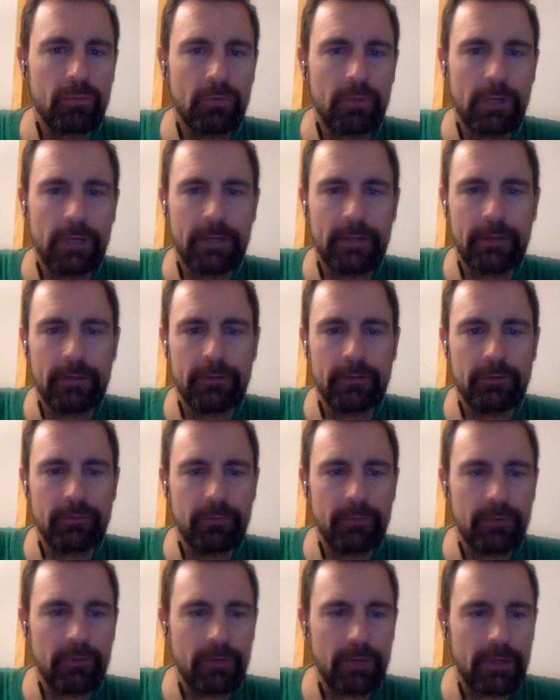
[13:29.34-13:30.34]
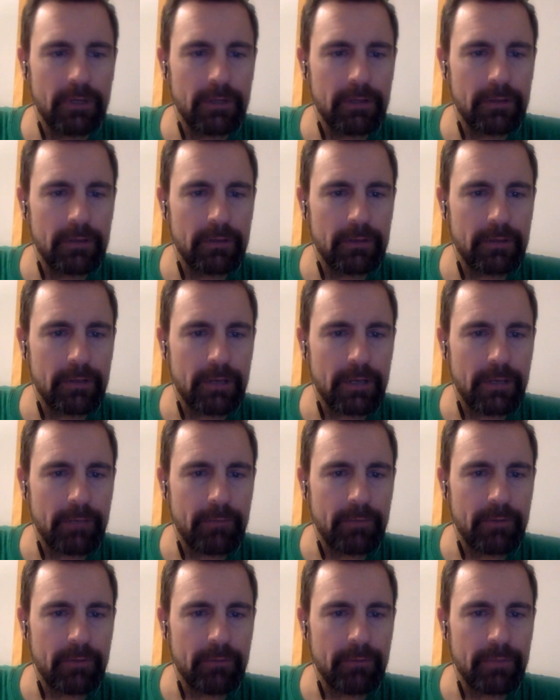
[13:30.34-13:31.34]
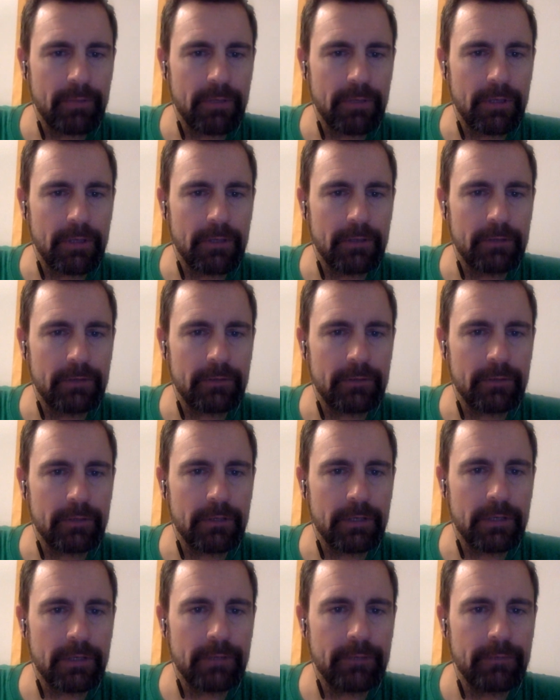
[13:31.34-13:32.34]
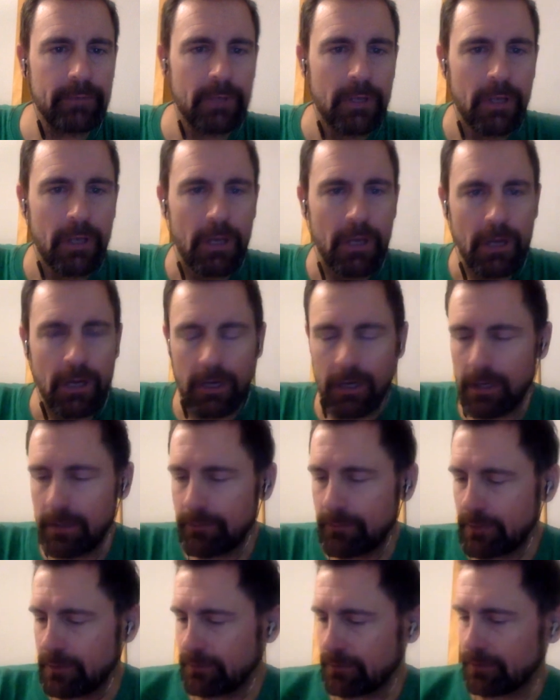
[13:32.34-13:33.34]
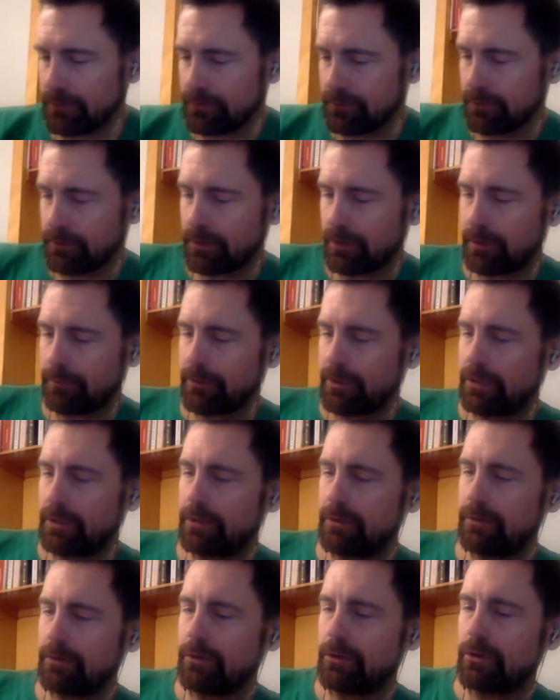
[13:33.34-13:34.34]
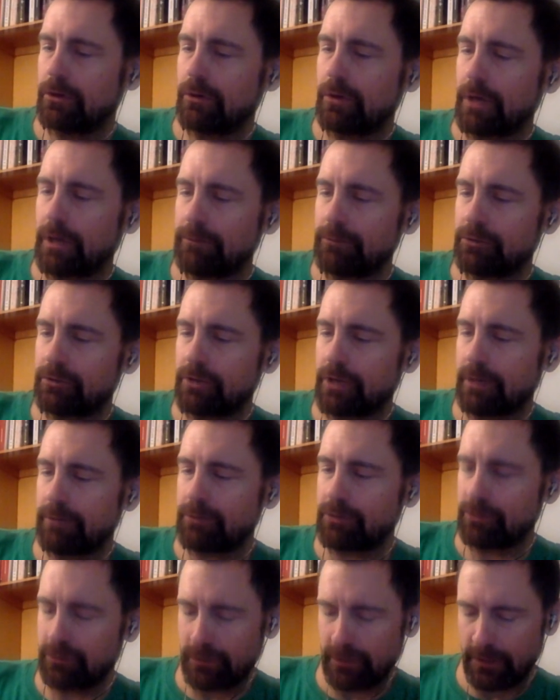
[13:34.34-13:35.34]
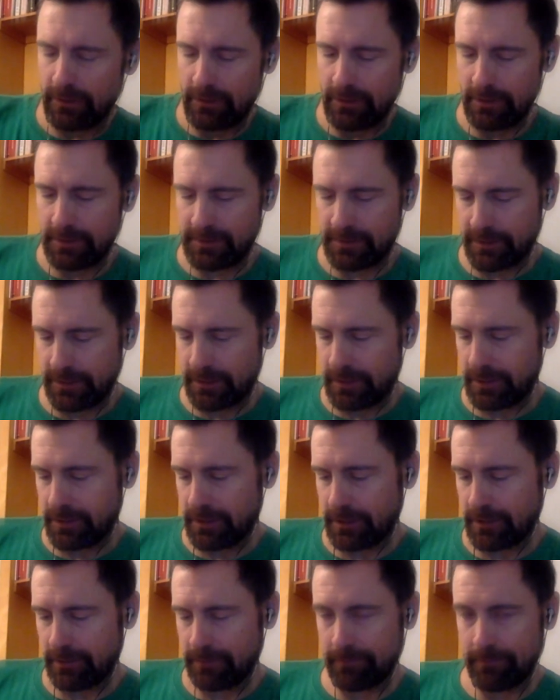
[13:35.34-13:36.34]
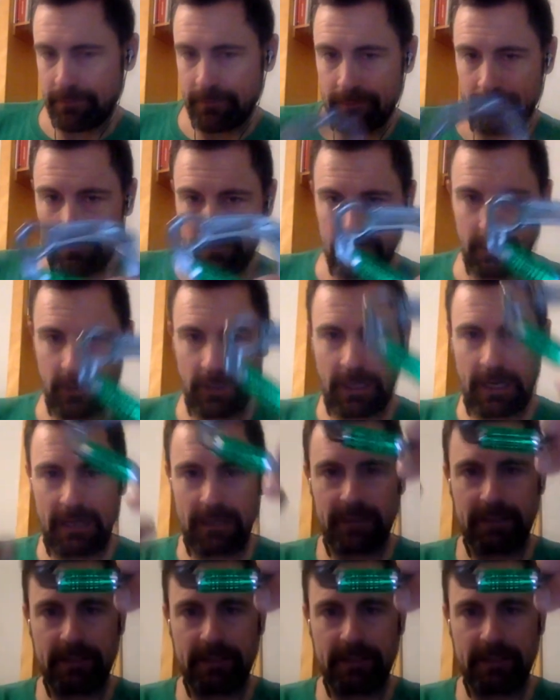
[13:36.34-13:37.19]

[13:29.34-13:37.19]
And they should be right at the top of the page. Okay. These also come in, you know, I'm showing these in lock